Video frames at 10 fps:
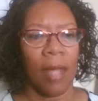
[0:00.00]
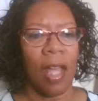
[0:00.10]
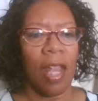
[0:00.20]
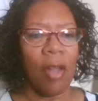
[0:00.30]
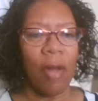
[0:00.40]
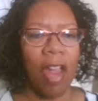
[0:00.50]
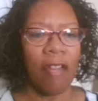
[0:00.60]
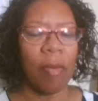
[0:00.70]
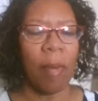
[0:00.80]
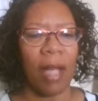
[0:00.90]
Hello,
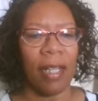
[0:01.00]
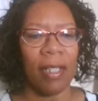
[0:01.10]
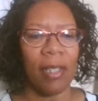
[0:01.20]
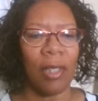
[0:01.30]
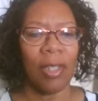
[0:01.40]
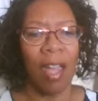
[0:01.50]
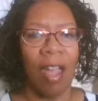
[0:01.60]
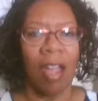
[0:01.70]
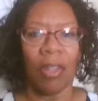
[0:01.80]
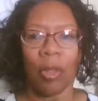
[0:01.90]
everybody. This is
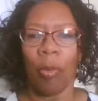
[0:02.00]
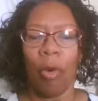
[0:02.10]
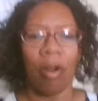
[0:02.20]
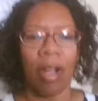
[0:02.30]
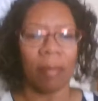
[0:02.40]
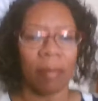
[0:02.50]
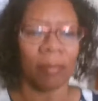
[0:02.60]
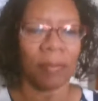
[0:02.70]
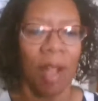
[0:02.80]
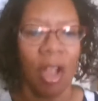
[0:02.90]
Sapora,
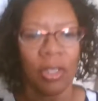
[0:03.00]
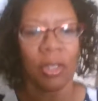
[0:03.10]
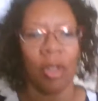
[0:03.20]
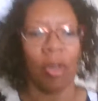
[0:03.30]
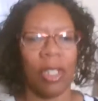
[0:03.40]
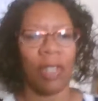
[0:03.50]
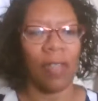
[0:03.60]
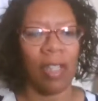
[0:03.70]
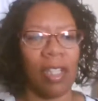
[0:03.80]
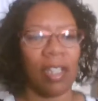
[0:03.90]
also known as
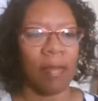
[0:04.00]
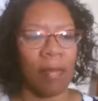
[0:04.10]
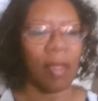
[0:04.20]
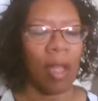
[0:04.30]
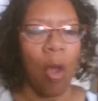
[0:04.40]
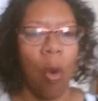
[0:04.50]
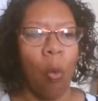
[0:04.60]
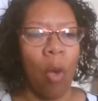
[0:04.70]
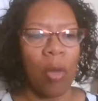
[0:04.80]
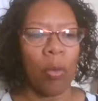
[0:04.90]
Felicia.
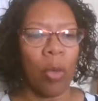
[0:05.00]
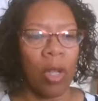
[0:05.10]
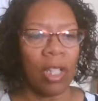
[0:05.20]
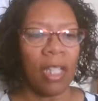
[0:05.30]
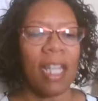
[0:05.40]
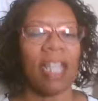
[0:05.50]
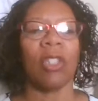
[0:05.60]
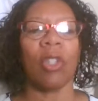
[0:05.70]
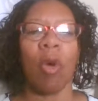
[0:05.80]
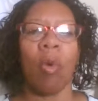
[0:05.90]
What really is
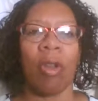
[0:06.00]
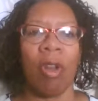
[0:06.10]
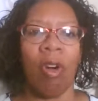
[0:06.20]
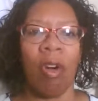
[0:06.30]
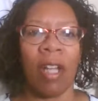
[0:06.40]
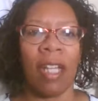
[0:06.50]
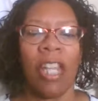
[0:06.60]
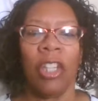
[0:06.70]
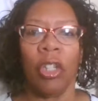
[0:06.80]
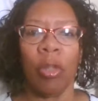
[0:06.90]
going on,
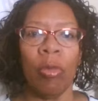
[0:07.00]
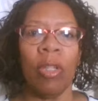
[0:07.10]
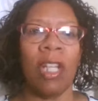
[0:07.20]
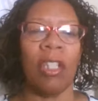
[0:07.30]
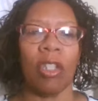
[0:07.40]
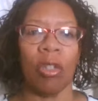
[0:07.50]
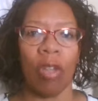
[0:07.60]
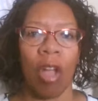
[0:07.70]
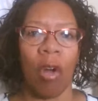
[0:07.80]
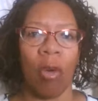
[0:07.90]
you need to
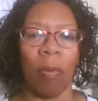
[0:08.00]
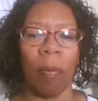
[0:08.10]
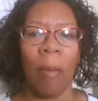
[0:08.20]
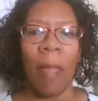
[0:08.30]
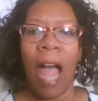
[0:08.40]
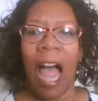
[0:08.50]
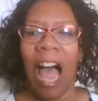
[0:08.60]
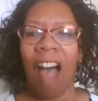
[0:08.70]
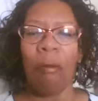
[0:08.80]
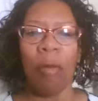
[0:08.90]
know.
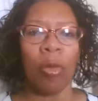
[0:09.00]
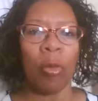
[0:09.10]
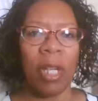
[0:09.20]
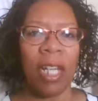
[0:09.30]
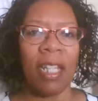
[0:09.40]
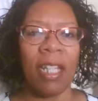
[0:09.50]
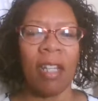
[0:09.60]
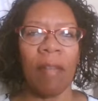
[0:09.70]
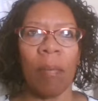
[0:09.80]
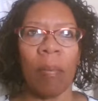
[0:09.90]
I've been
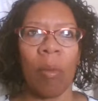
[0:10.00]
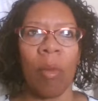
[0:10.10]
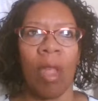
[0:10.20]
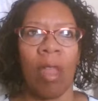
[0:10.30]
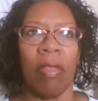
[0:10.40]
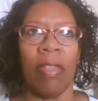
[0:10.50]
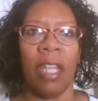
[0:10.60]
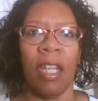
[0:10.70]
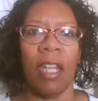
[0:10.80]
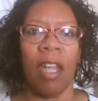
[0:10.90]
reading
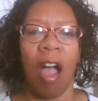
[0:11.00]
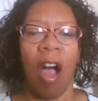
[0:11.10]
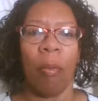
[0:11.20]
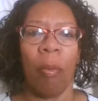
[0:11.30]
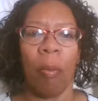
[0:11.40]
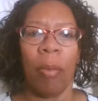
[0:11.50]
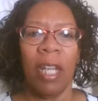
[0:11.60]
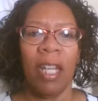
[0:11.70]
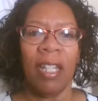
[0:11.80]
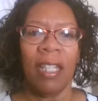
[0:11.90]
the
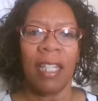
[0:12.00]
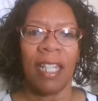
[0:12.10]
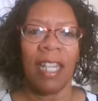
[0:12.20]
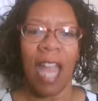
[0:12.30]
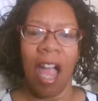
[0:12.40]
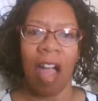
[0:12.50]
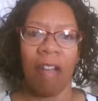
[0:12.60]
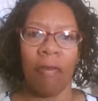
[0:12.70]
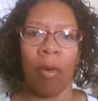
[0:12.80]
PDF